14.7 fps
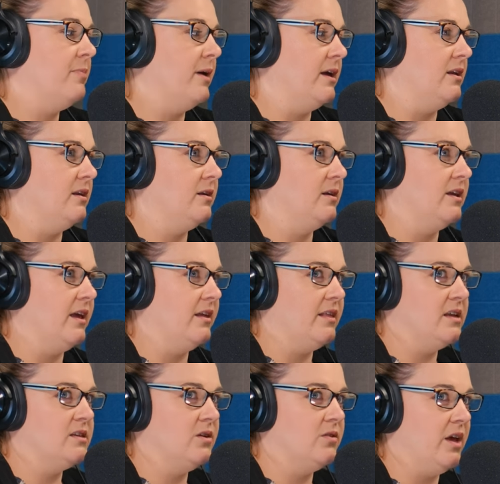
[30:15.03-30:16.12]
but get
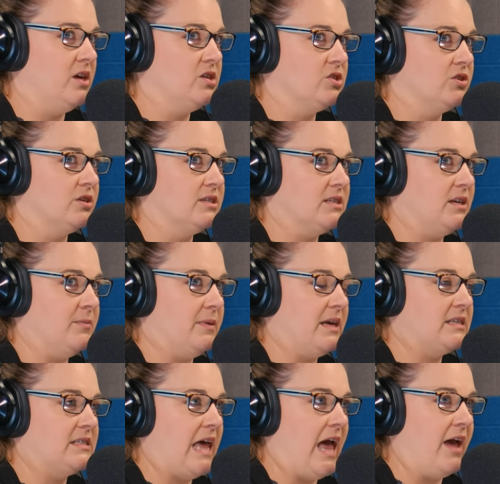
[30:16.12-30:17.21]
that donation receipt
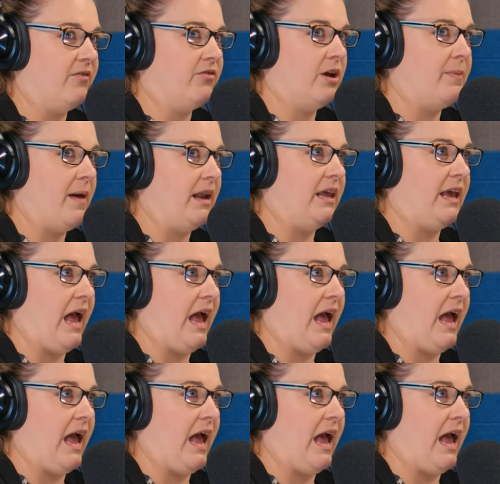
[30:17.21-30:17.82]
because every penny